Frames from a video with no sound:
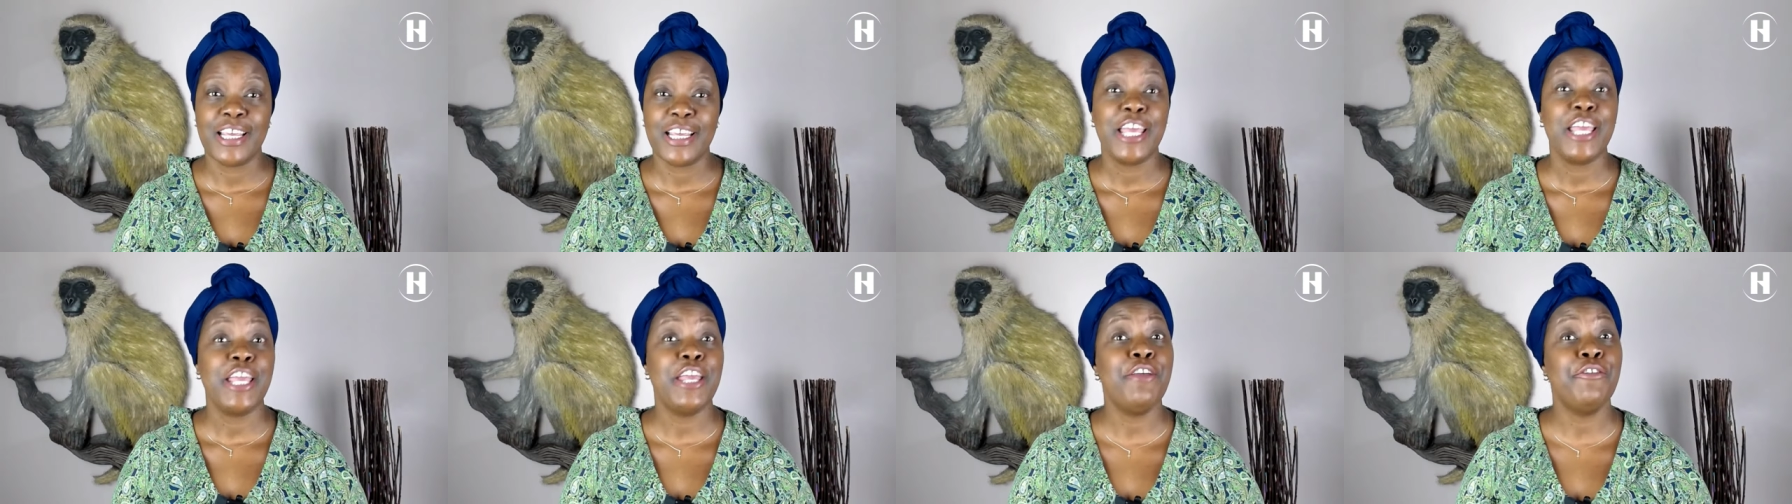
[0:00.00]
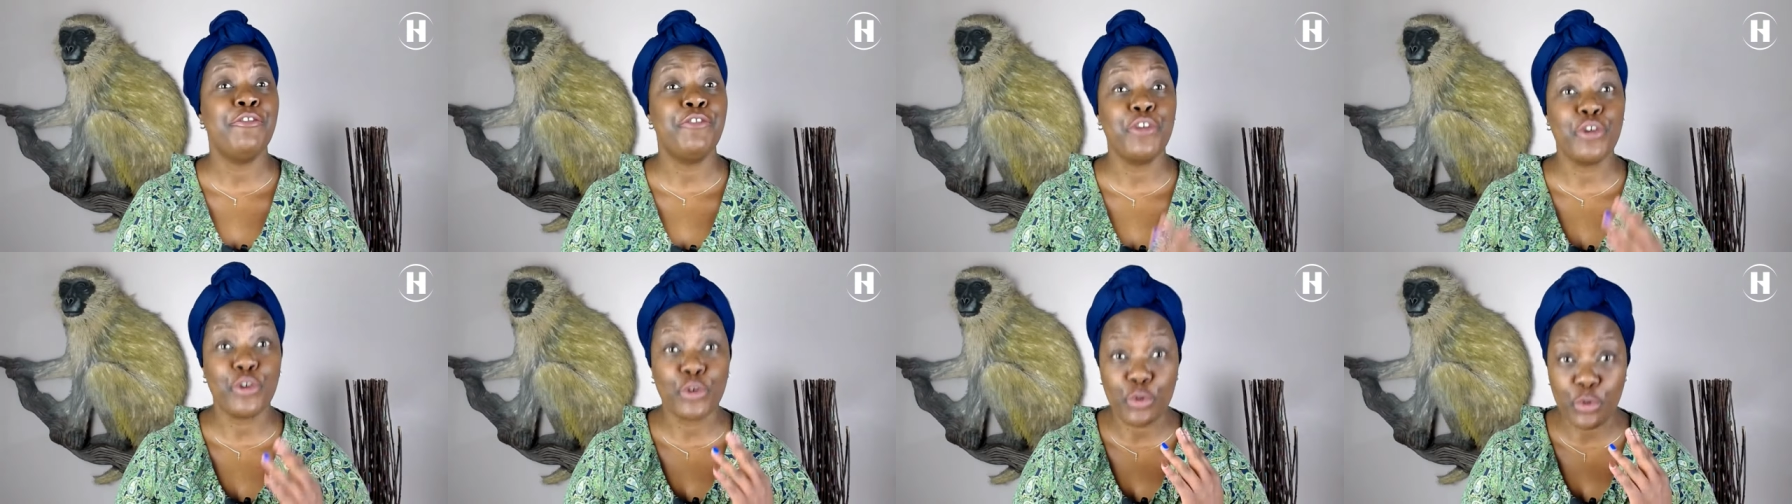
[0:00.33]
if
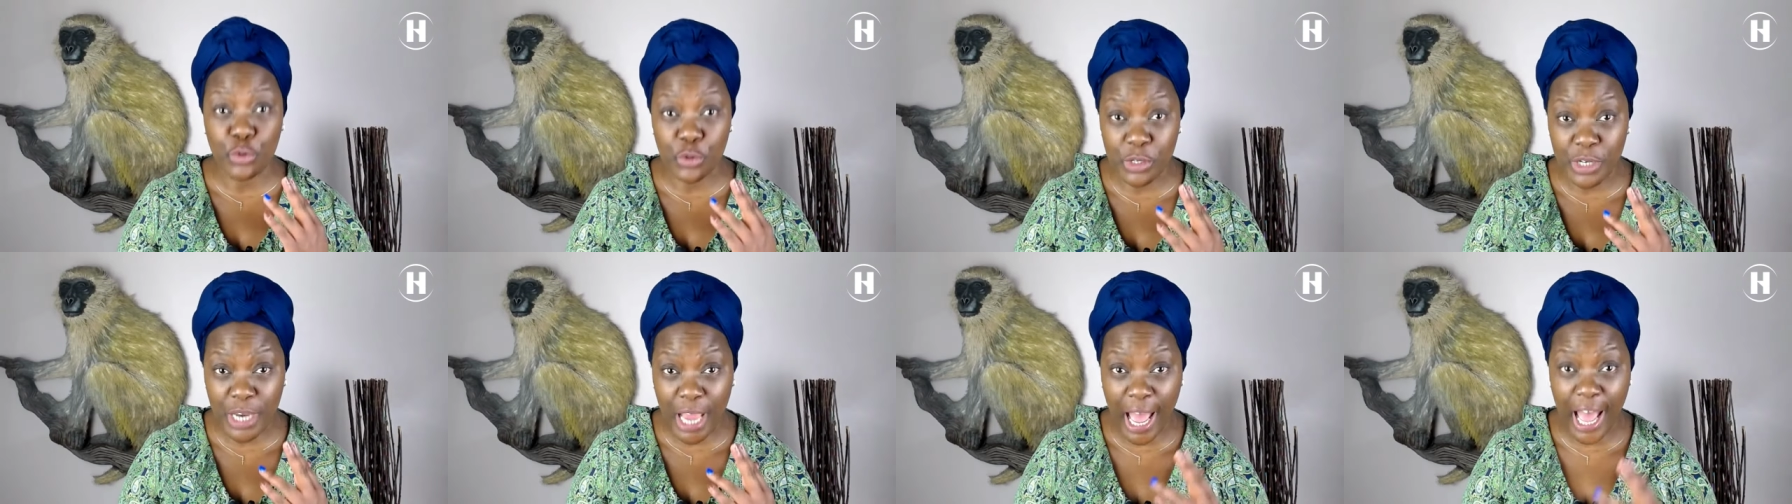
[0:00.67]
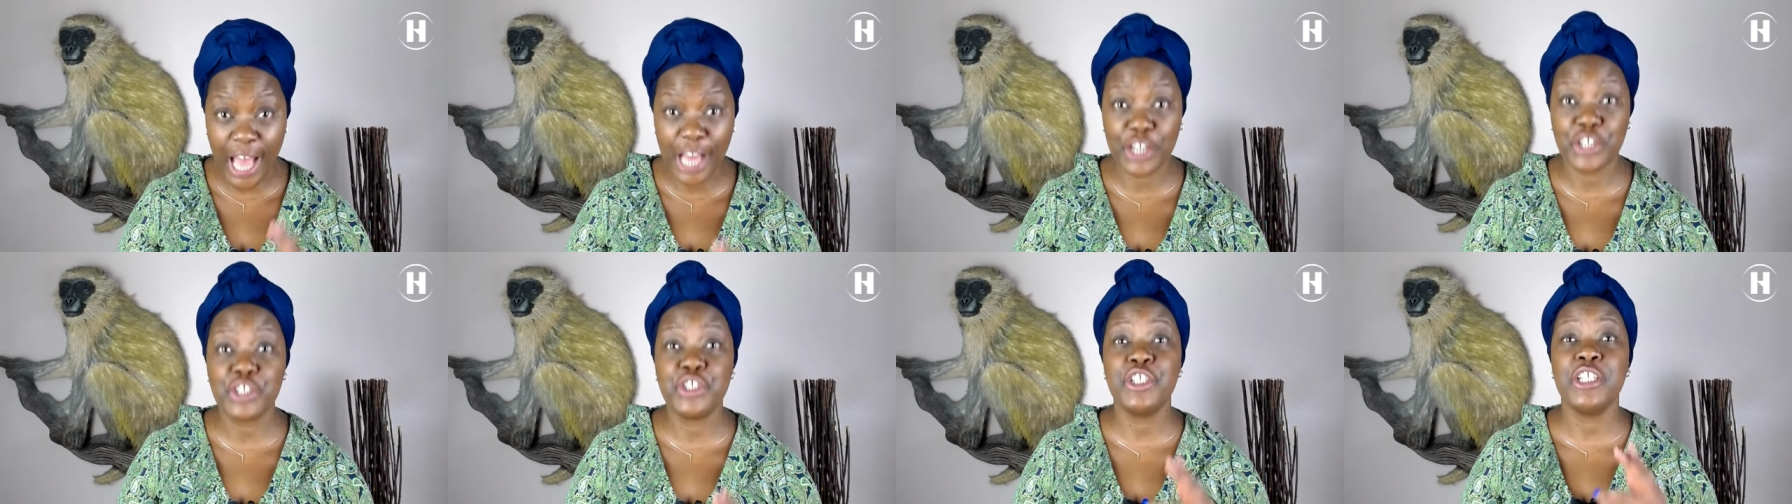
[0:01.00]
you could
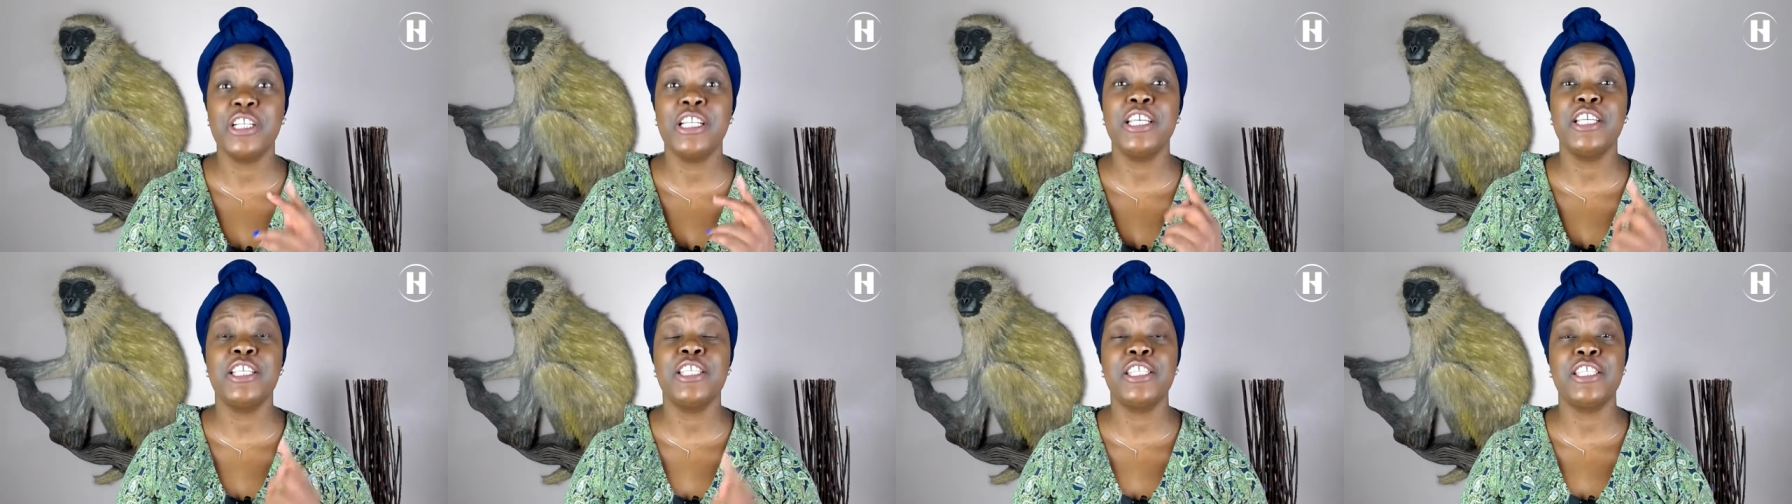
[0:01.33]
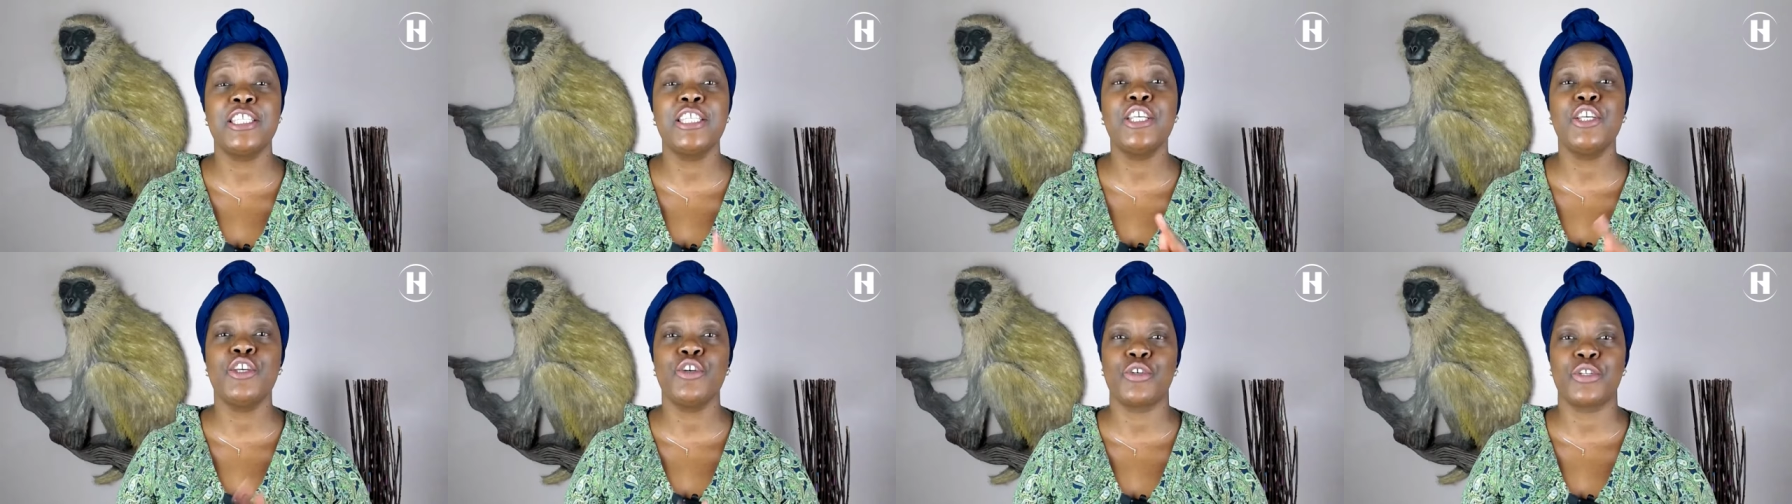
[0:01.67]
actually see
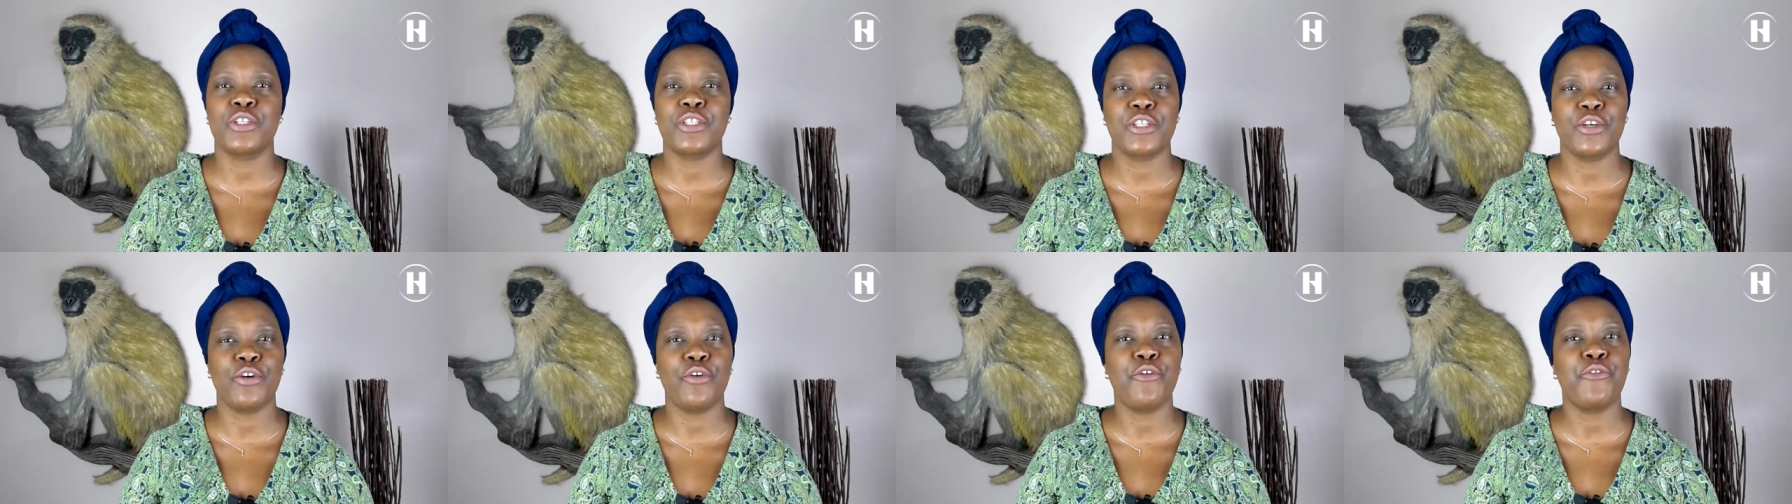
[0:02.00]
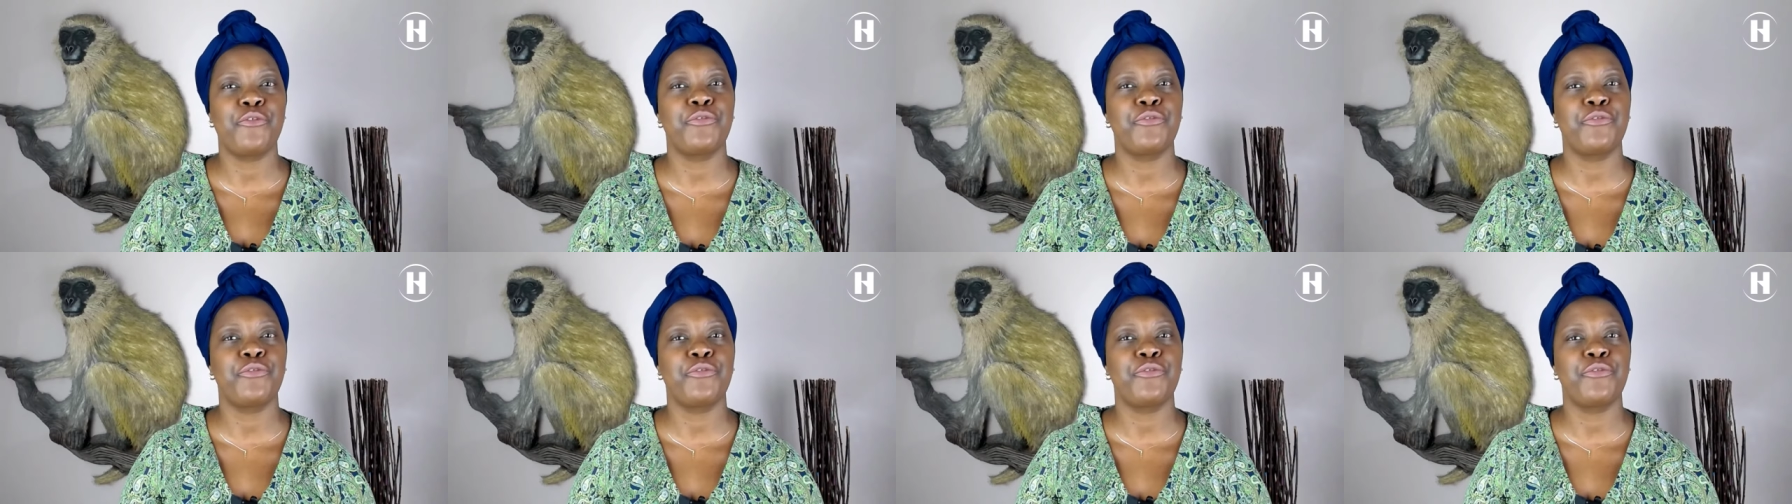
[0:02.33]
yourself